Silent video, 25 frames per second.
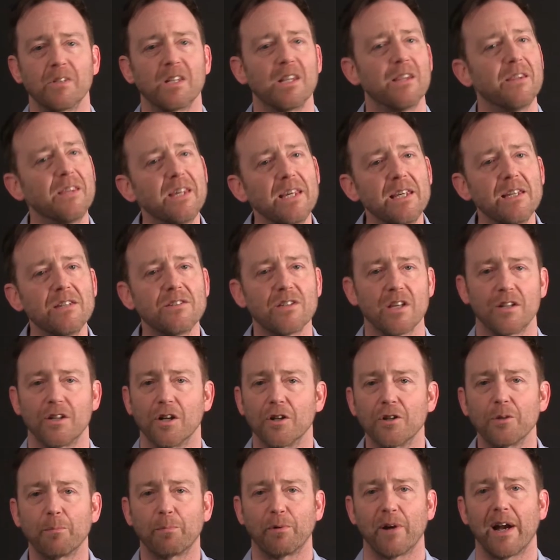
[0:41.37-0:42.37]
these and
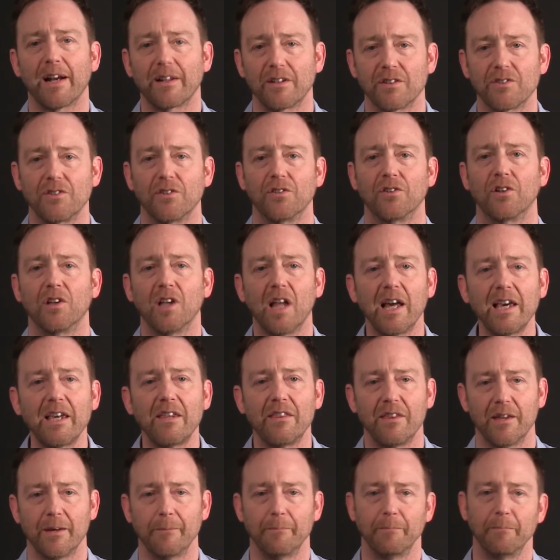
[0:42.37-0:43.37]
other practices
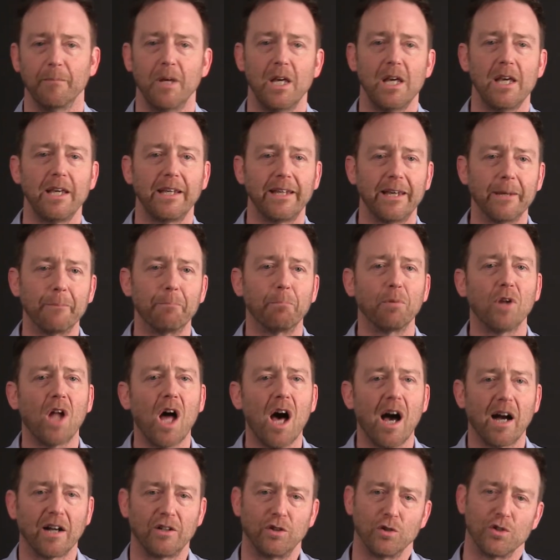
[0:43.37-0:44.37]
like them get
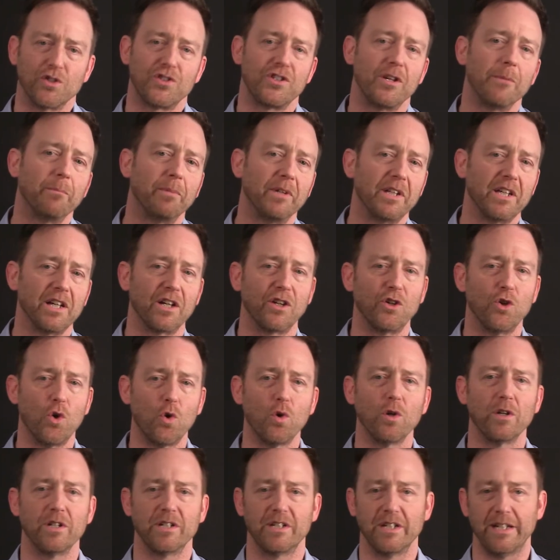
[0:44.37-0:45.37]
blocked or simply
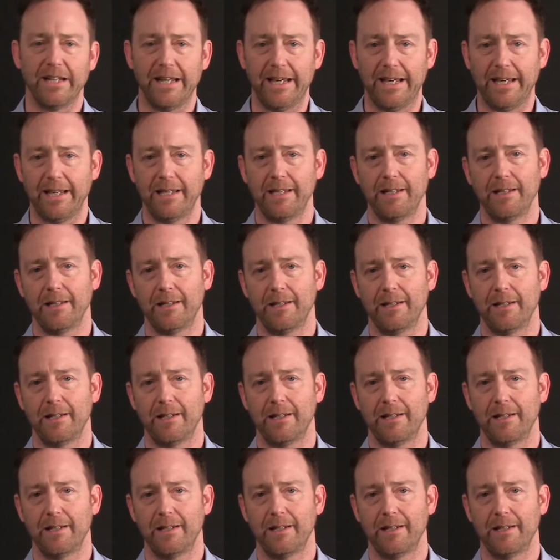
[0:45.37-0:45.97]
ignored today.